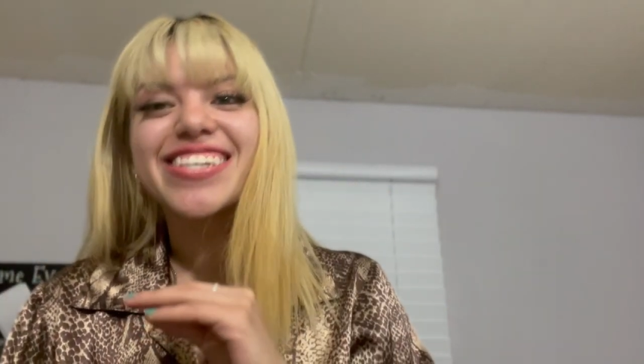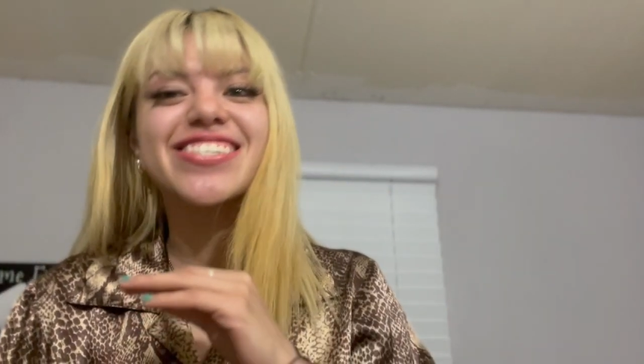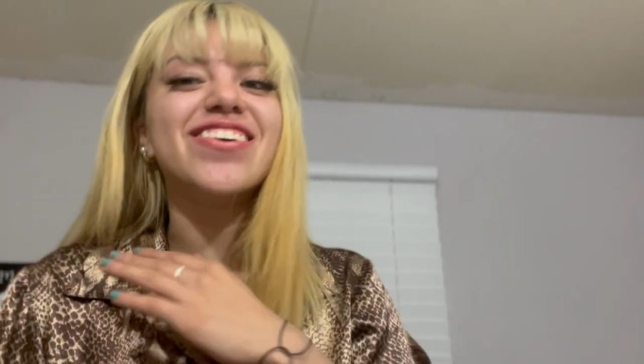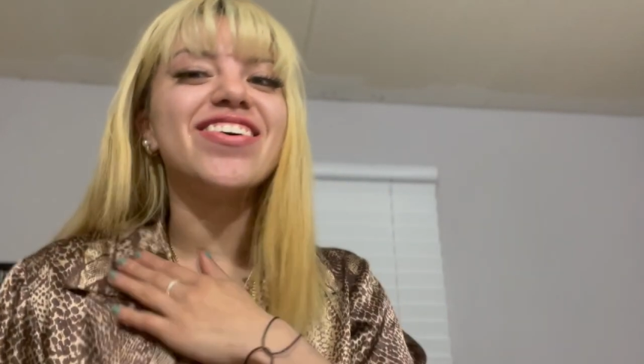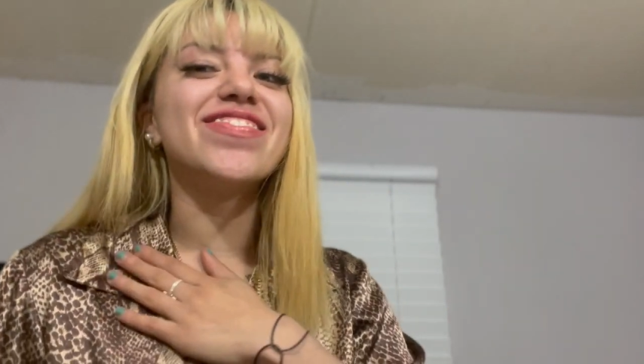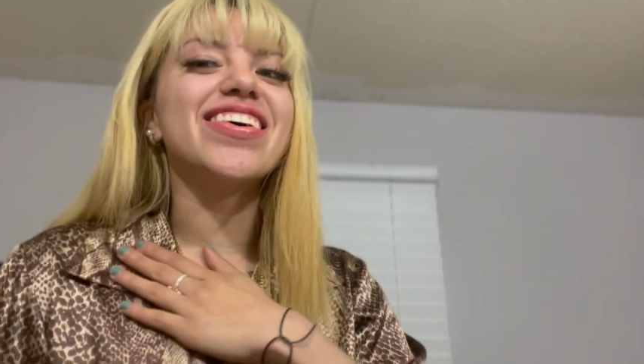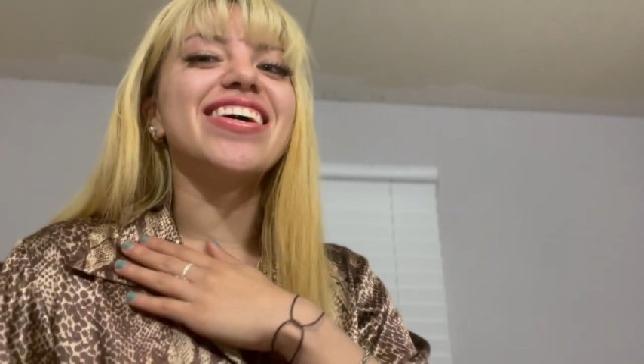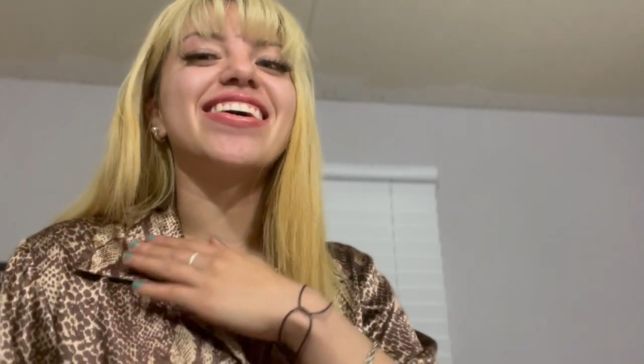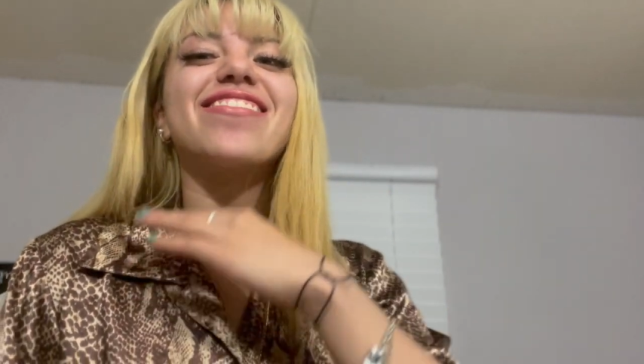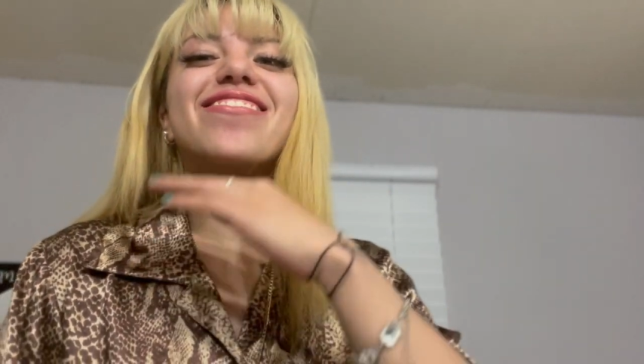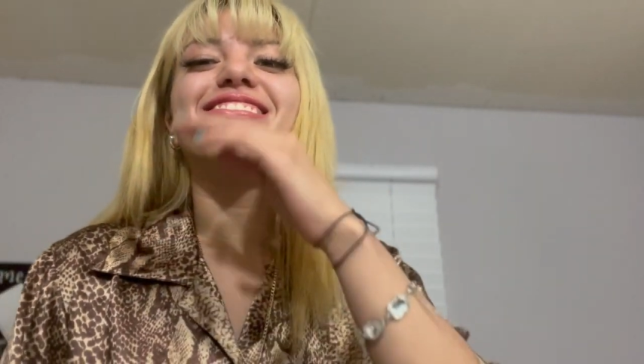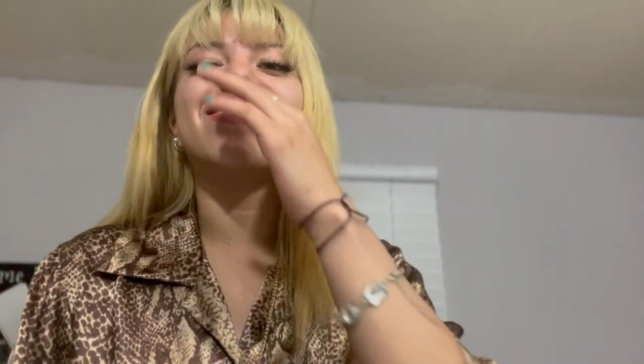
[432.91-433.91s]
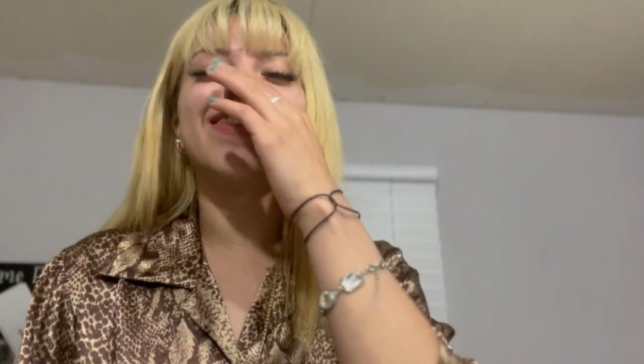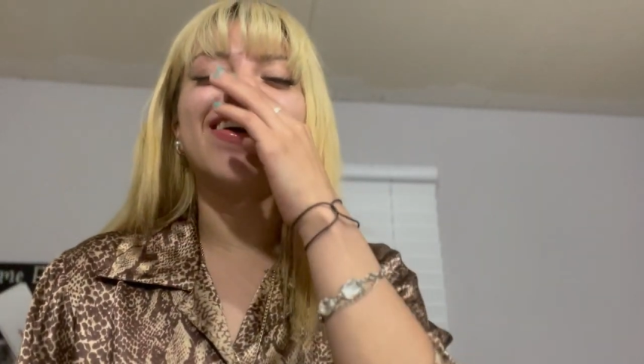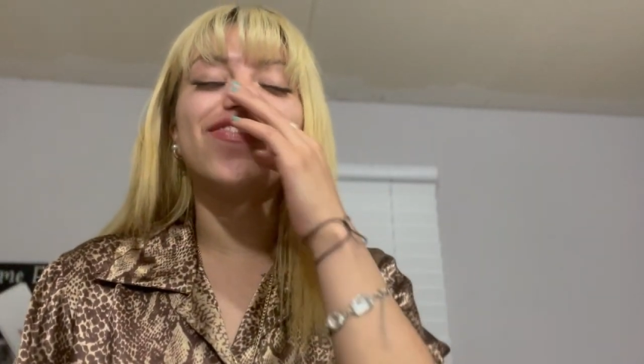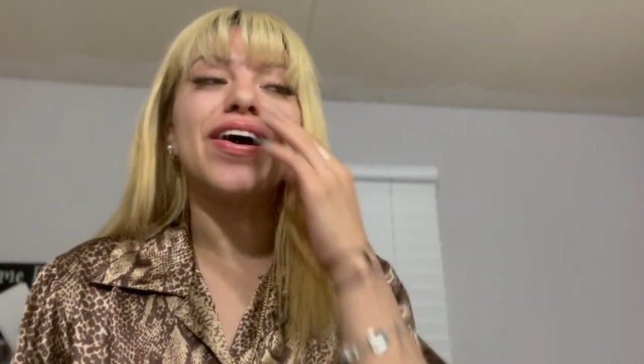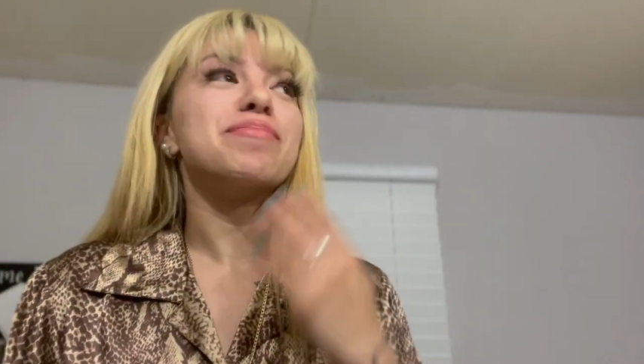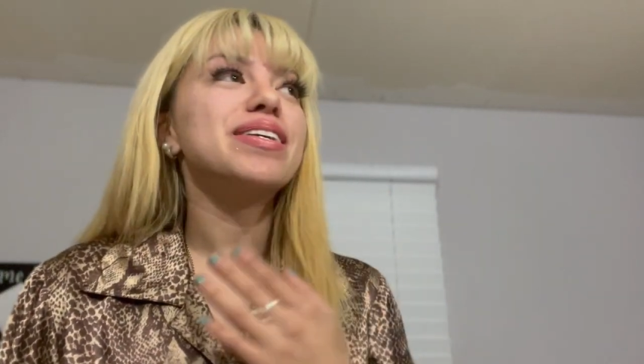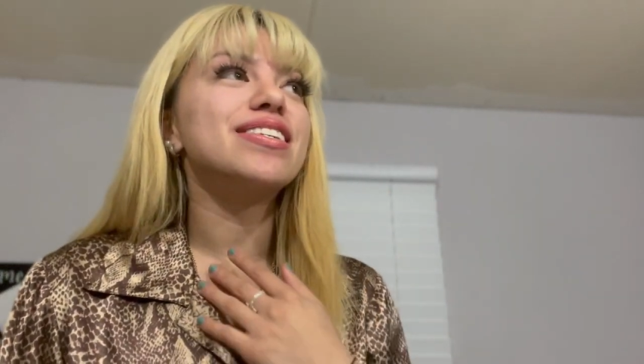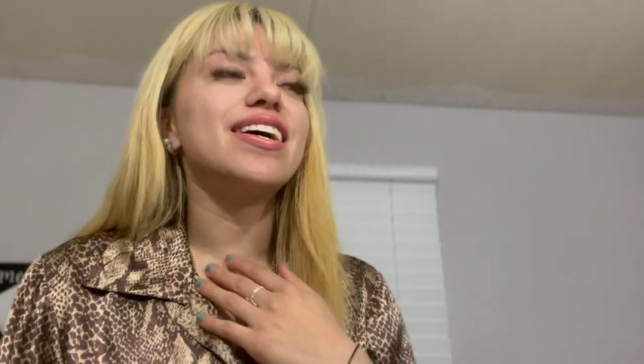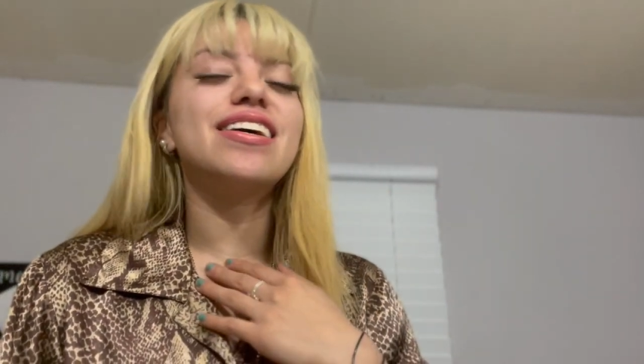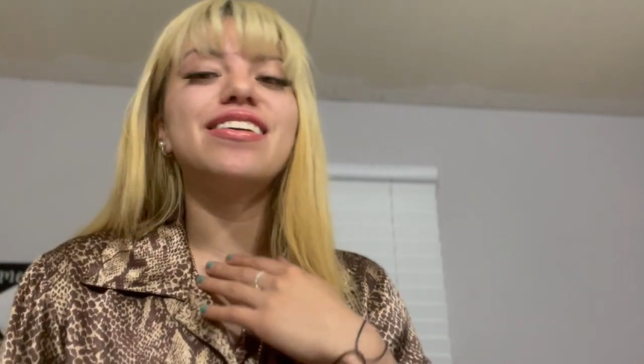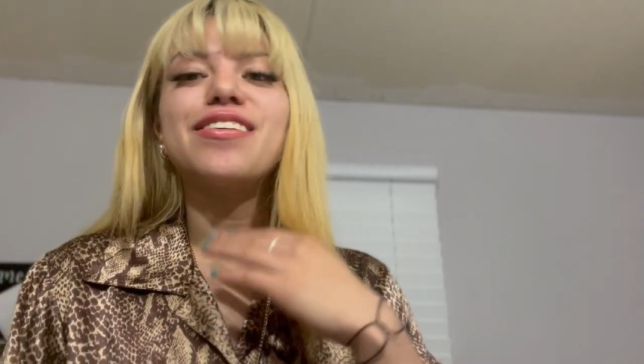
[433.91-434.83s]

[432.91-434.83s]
So I'm like, if I'm excited,